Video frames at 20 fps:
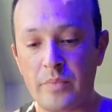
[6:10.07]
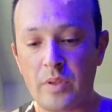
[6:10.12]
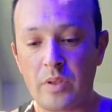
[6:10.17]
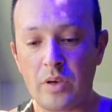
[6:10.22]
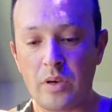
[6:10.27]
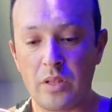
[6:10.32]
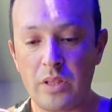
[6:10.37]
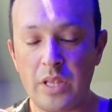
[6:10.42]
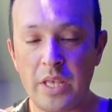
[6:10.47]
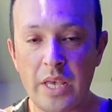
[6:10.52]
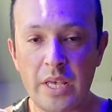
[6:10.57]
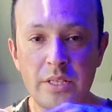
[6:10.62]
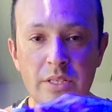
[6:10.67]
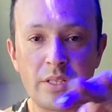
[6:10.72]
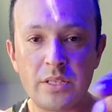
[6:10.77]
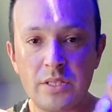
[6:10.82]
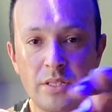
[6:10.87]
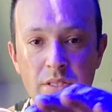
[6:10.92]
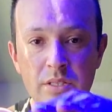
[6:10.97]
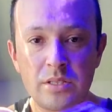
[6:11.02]
on the
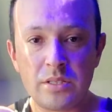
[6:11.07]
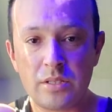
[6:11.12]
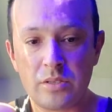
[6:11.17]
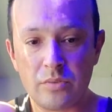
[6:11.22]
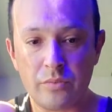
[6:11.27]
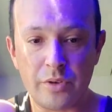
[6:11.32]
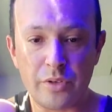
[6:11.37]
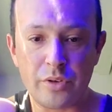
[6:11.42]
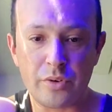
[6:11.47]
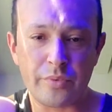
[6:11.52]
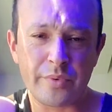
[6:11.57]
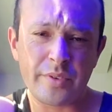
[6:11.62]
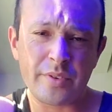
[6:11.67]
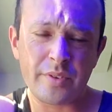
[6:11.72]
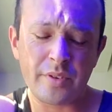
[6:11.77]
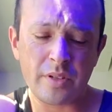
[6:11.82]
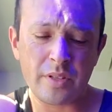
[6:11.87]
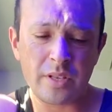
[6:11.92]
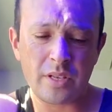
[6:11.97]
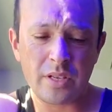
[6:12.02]
edges when you
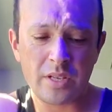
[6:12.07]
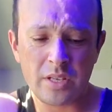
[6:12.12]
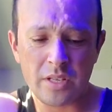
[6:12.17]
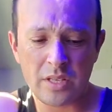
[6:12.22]
reseal it.